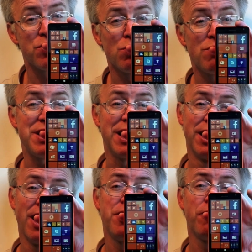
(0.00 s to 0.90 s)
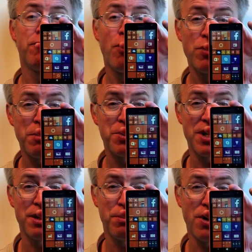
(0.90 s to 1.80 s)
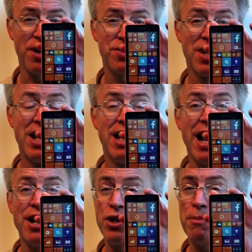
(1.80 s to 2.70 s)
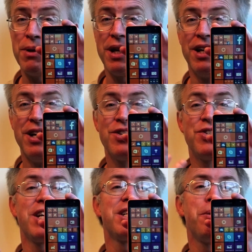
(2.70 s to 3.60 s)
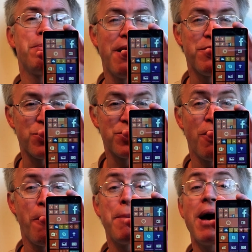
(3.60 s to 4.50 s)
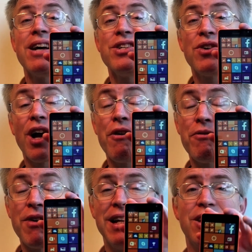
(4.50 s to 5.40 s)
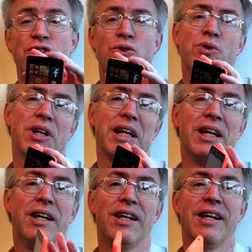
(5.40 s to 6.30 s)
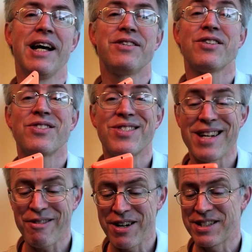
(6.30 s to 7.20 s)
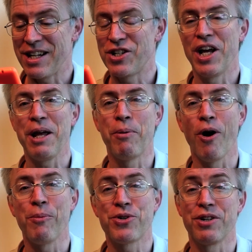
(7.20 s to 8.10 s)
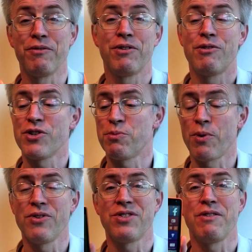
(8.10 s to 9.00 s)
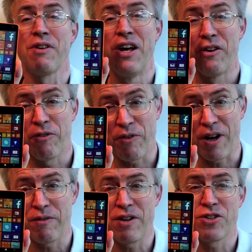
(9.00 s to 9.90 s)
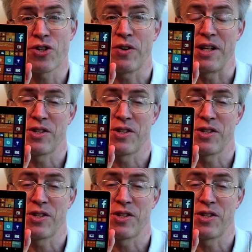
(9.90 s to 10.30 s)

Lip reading: already, under 40% the price, and should be £60 or so on pay-as-you-go fairly shortly. It's a seriously cheap option for a responsive 5-inch screen